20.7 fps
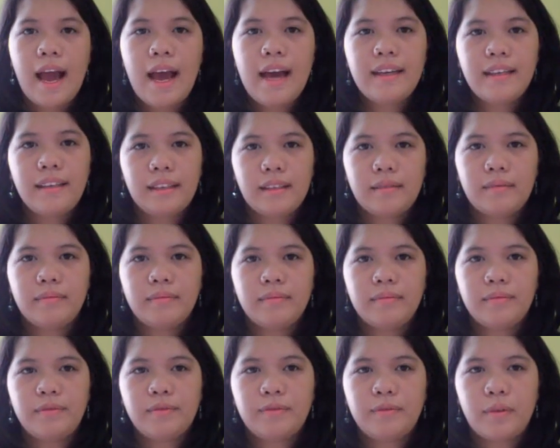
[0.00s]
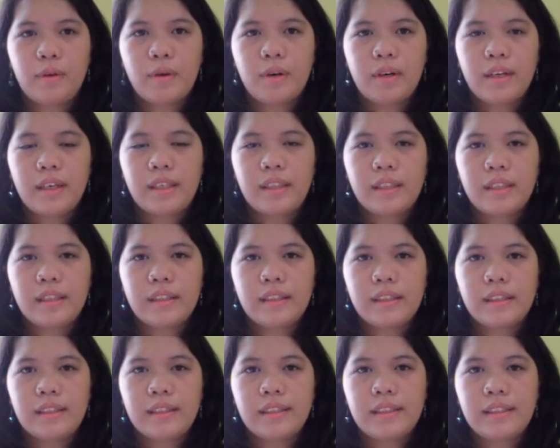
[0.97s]
Iamb, for
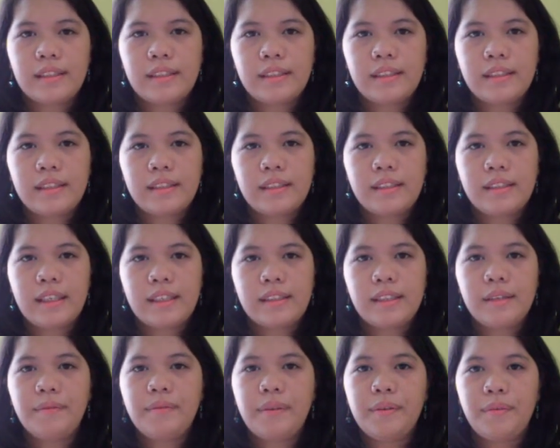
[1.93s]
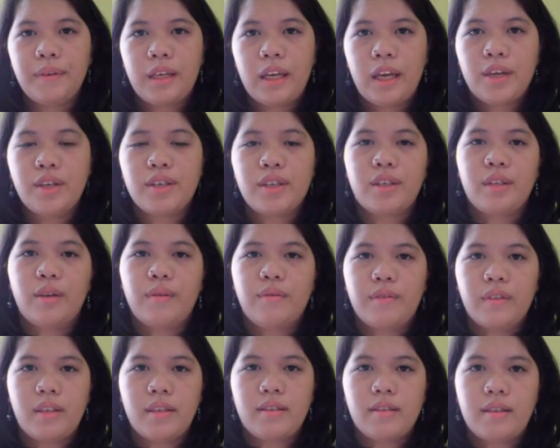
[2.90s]
the simplification of
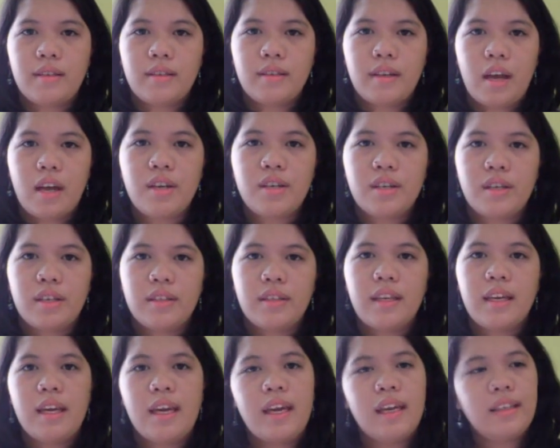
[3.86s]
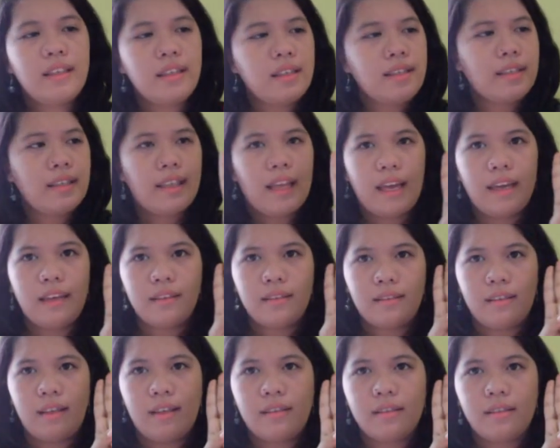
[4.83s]
this discussion, it is like
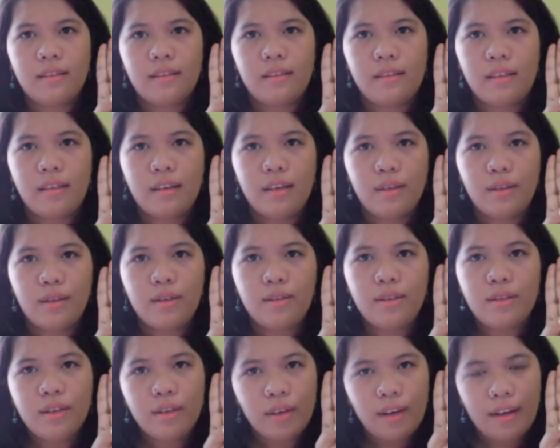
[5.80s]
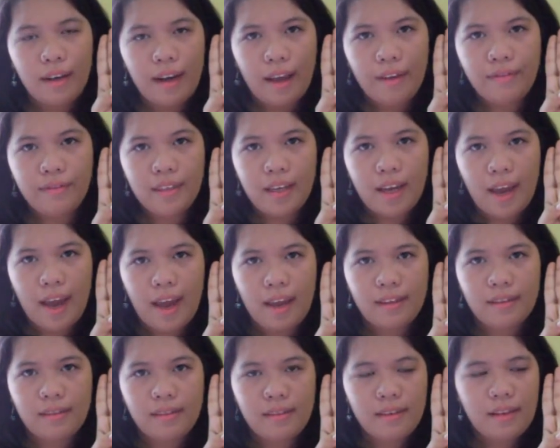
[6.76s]
this. Using your left
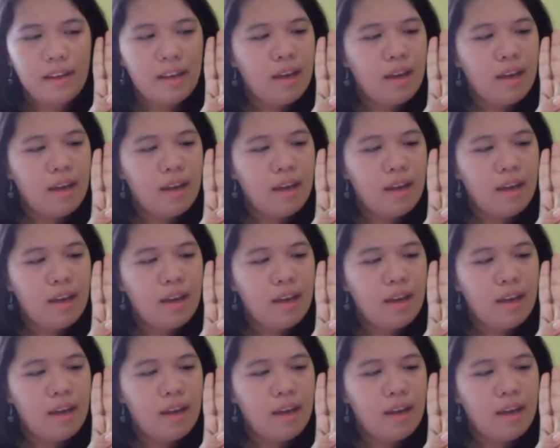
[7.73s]
hand,